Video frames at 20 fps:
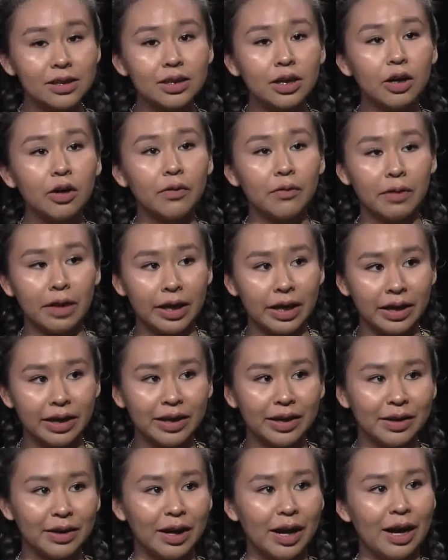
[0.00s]
So
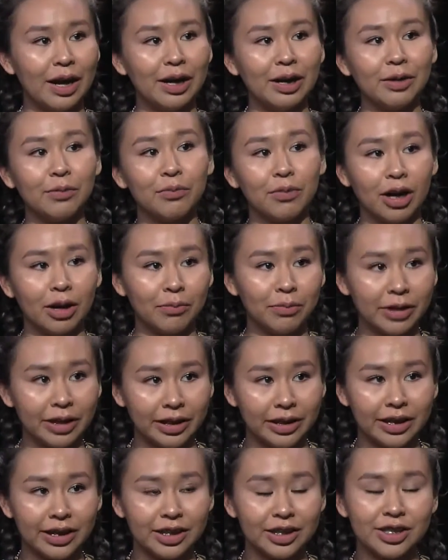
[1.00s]
they brought
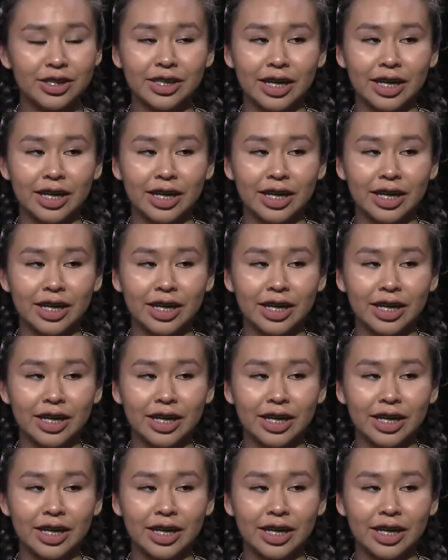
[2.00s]
blankets,